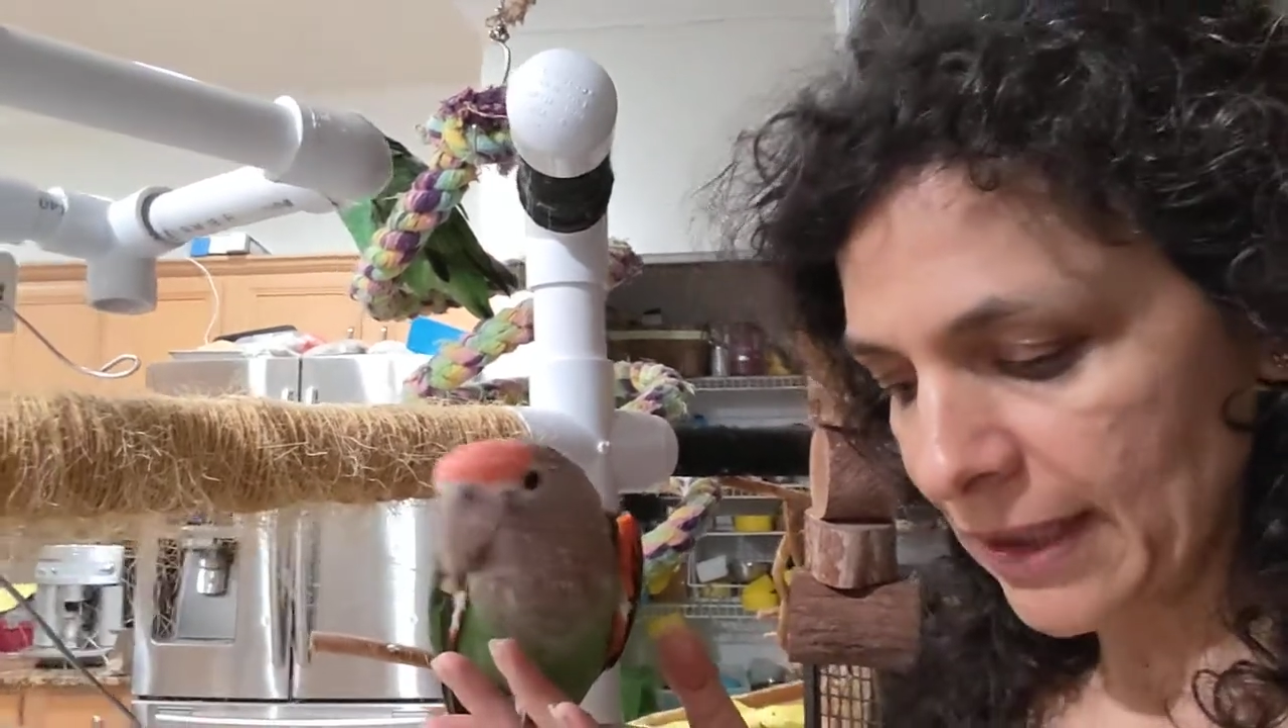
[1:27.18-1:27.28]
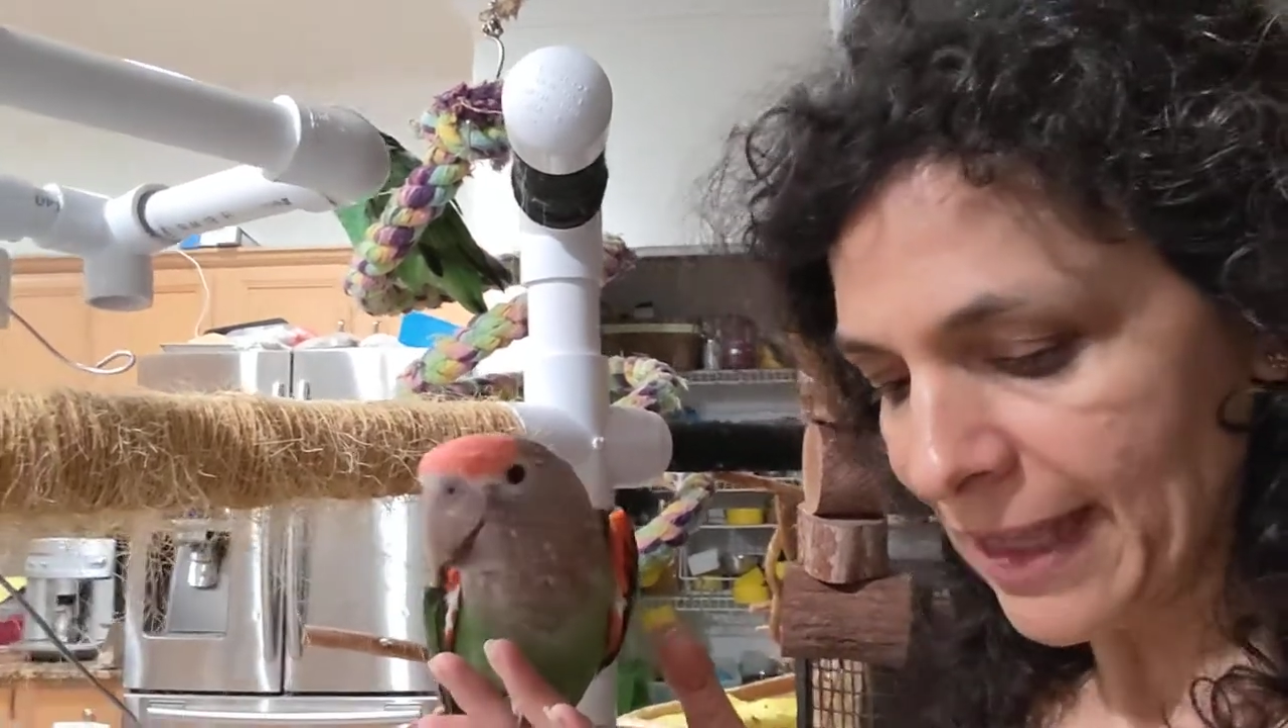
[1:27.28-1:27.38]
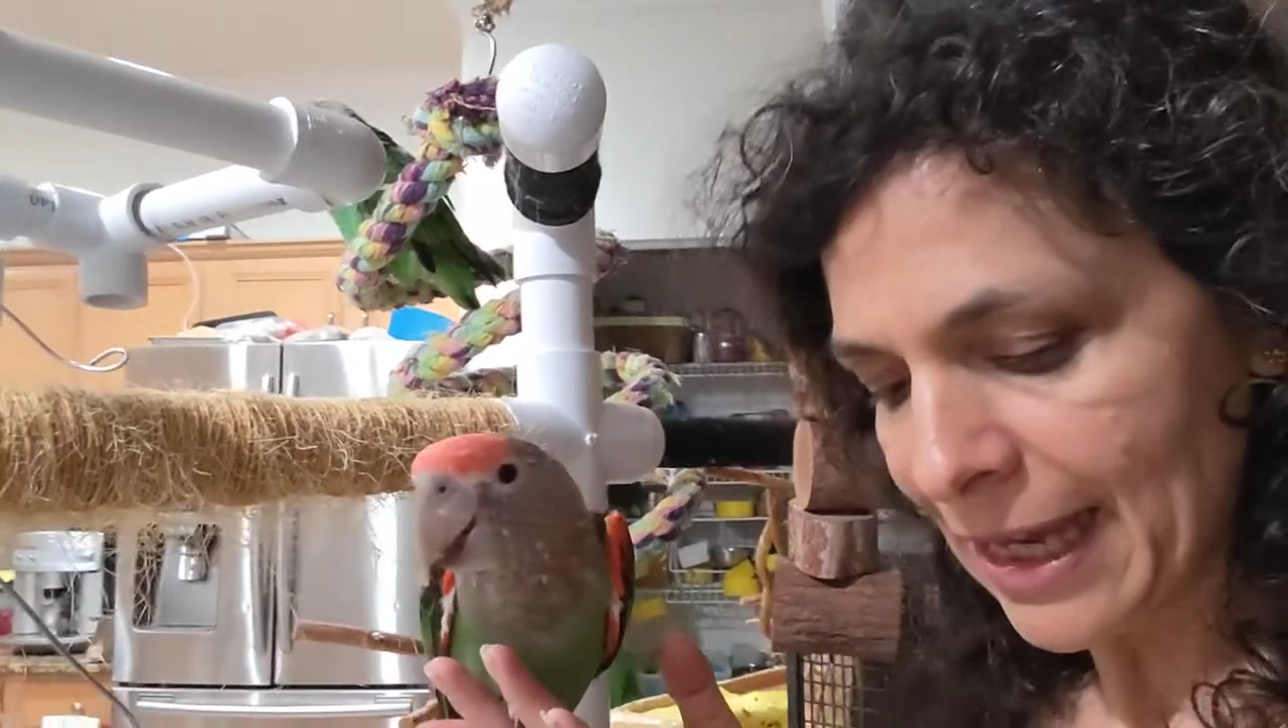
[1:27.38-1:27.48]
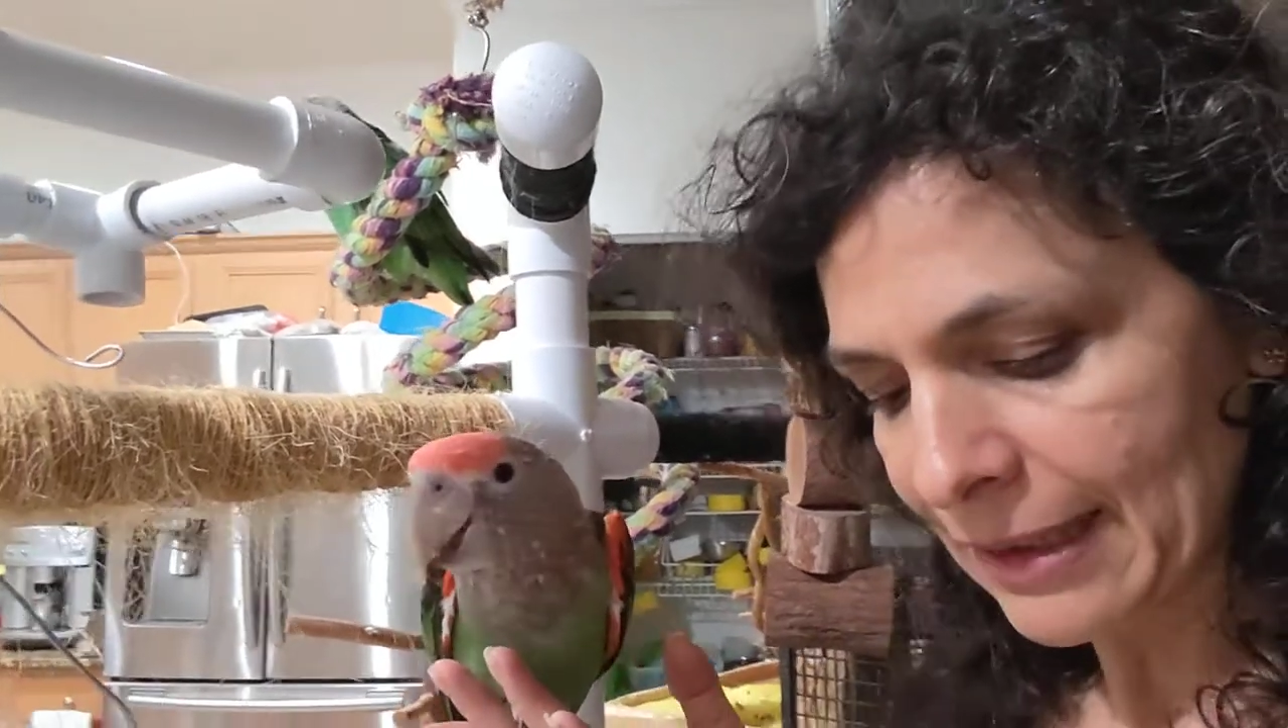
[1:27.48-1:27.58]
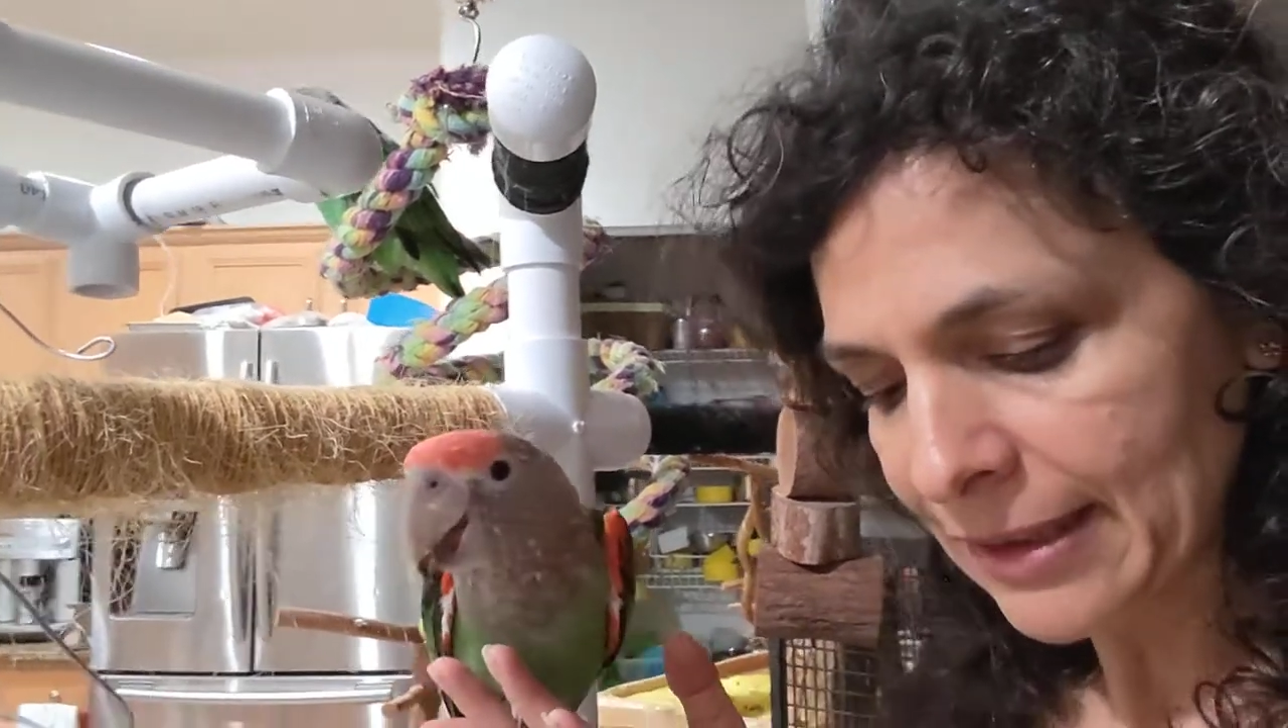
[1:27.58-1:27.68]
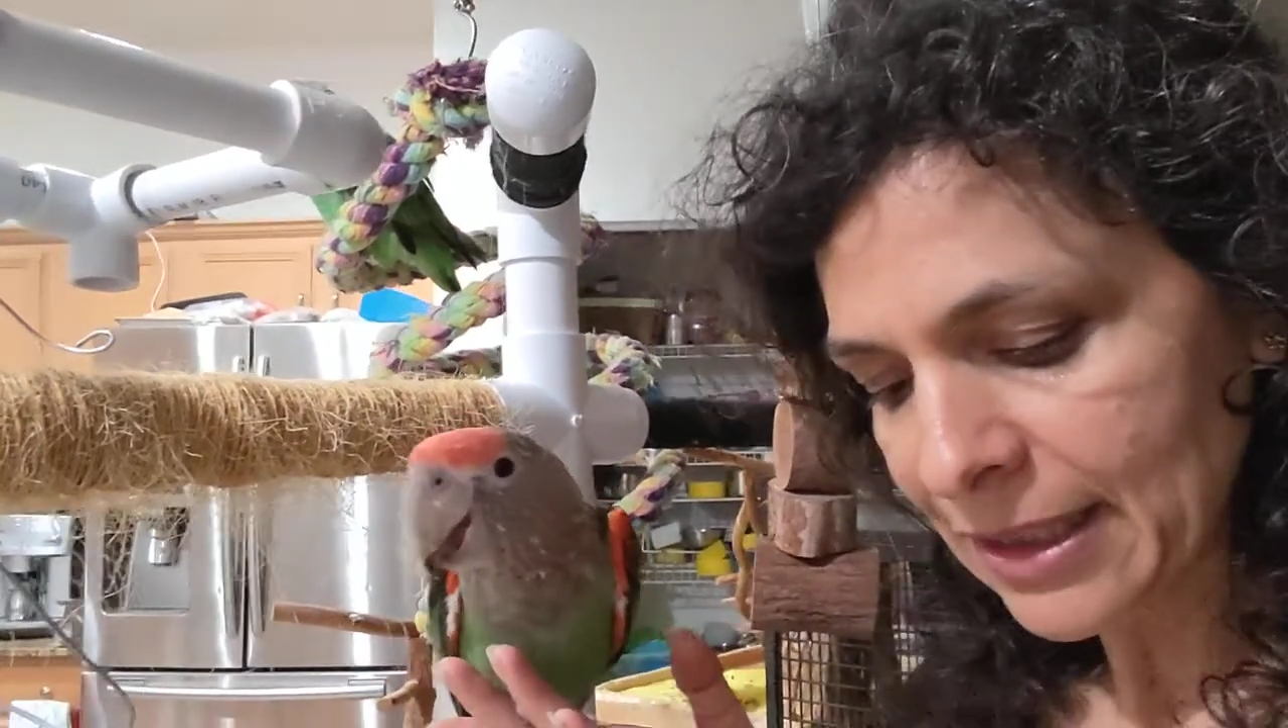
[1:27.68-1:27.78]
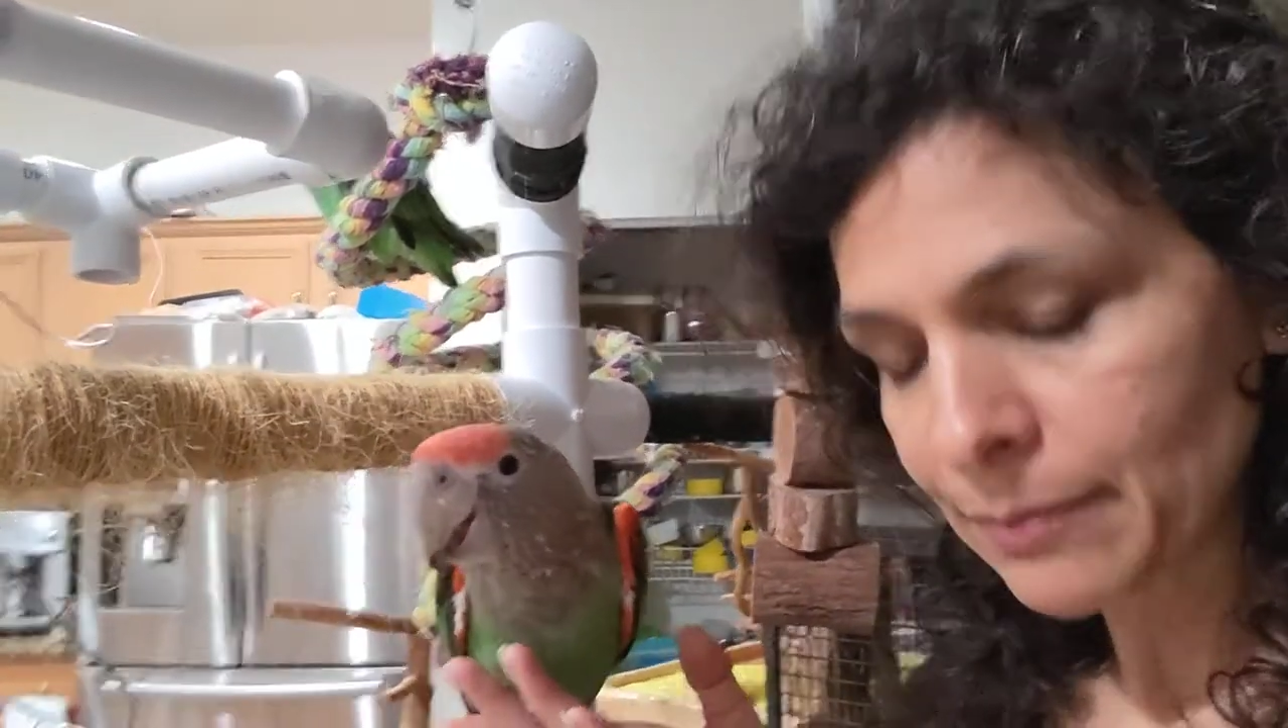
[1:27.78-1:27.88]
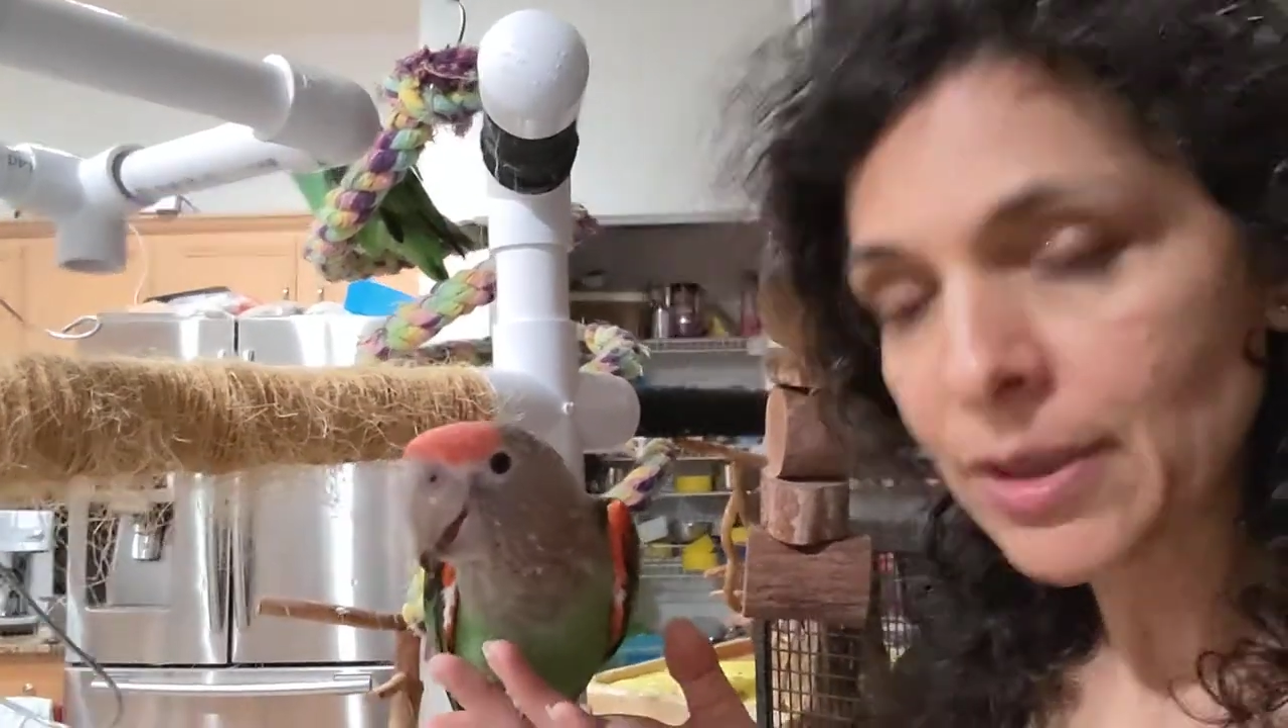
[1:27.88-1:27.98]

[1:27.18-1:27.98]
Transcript: Catalina